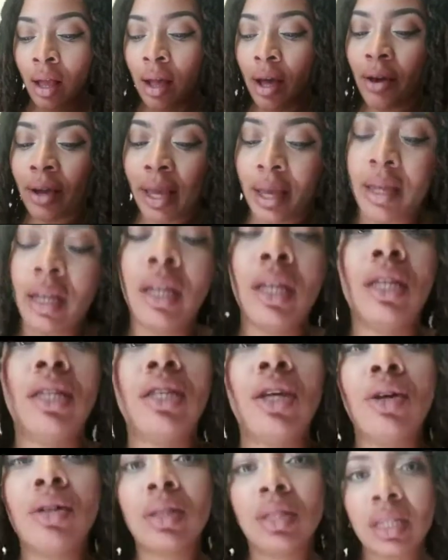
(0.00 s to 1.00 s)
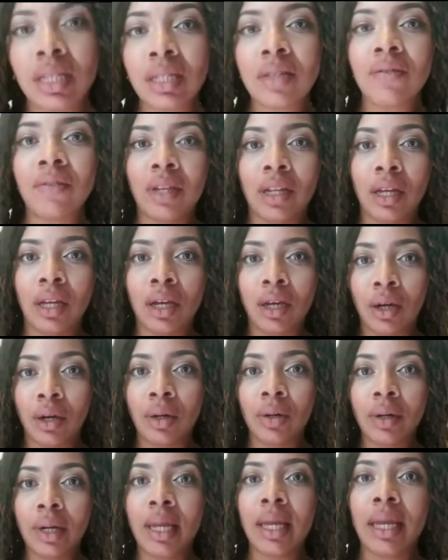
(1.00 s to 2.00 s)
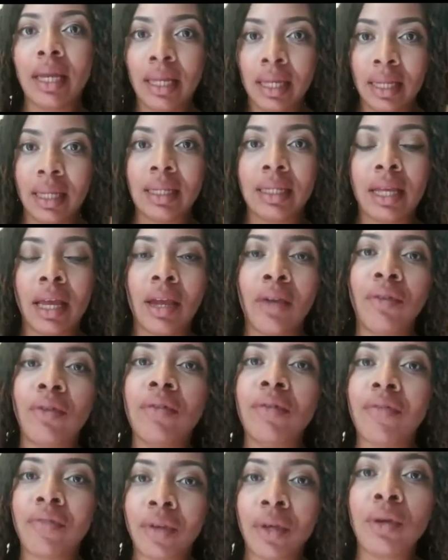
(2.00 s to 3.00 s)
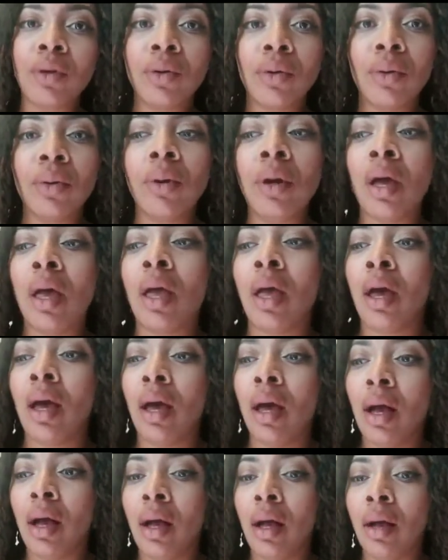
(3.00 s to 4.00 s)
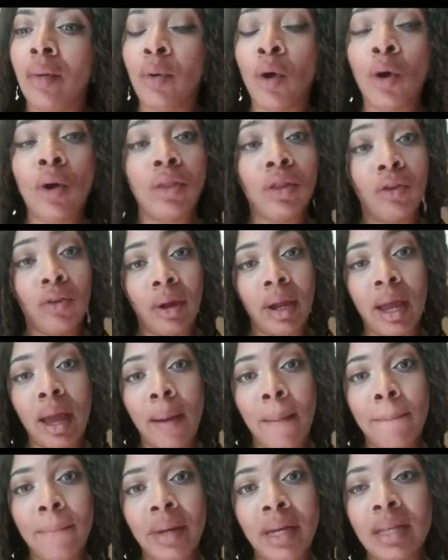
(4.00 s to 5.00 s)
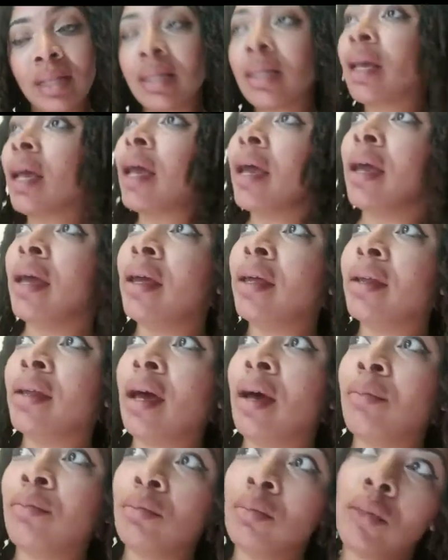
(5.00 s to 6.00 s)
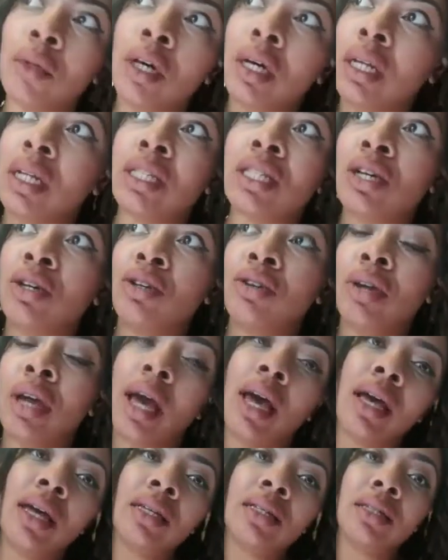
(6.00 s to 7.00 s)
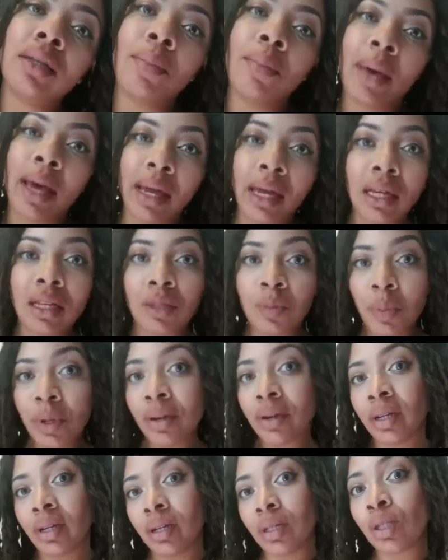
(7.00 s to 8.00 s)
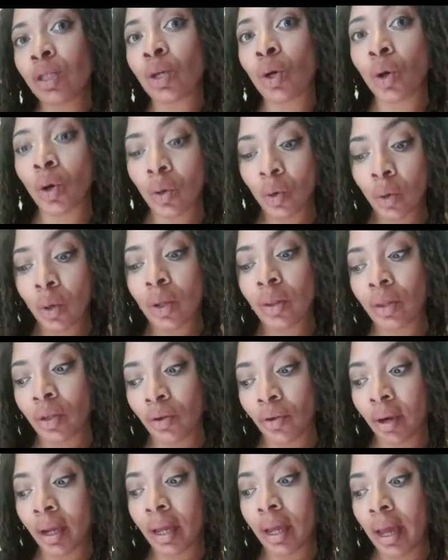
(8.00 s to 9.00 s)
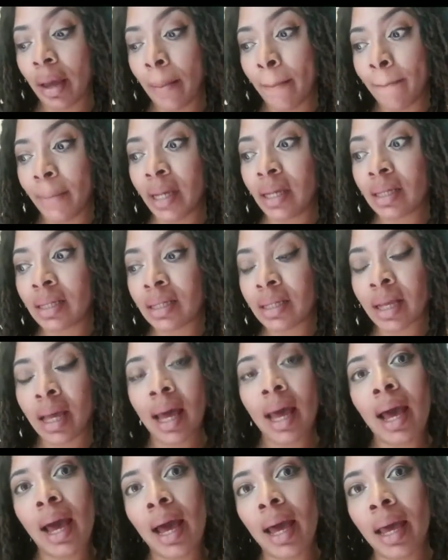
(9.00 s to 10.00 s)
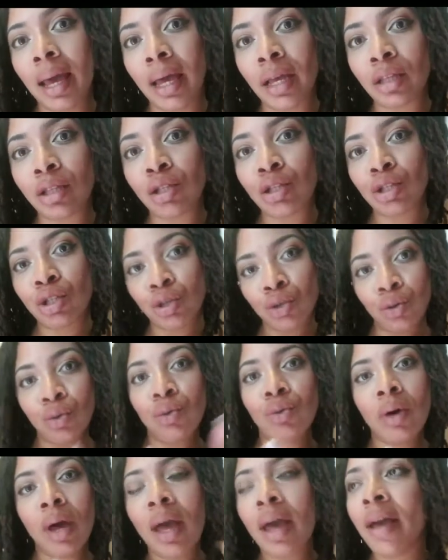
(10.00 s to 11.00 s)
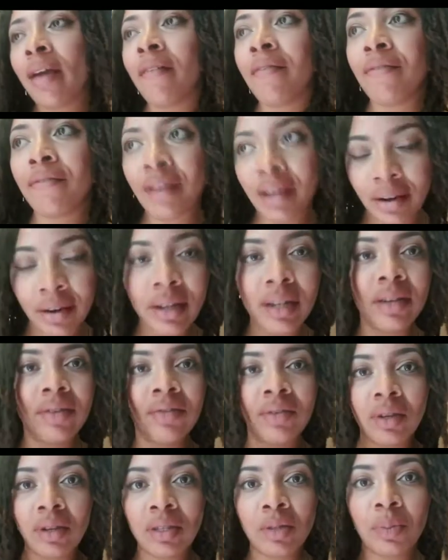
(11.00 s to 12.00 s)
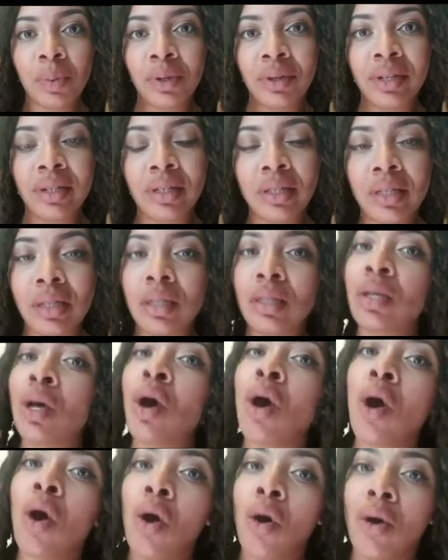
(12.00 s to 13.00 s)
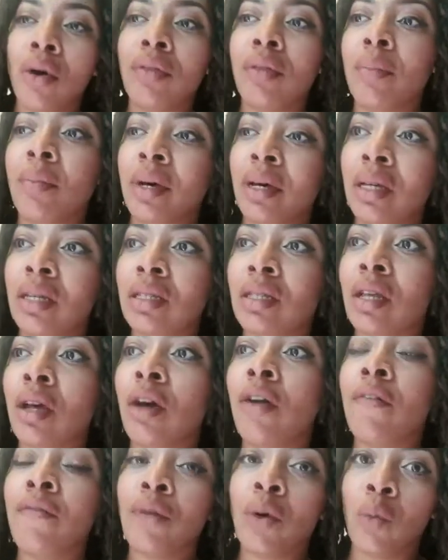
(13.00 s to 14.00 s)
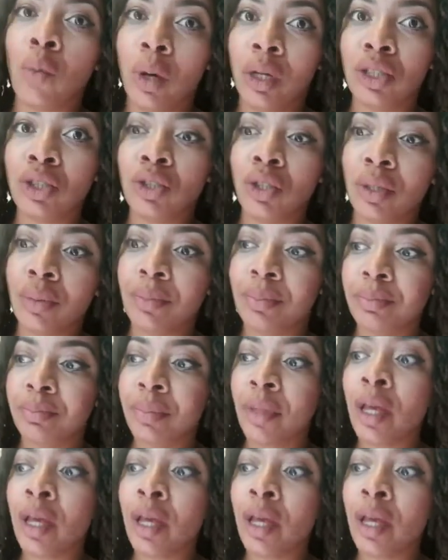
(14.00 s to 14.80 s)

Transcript: okay so this video is a review um, on the greyhound bus and i'm gonna tell you guys my experience on the greyhound bus i had two very different experiences on the bus for one trip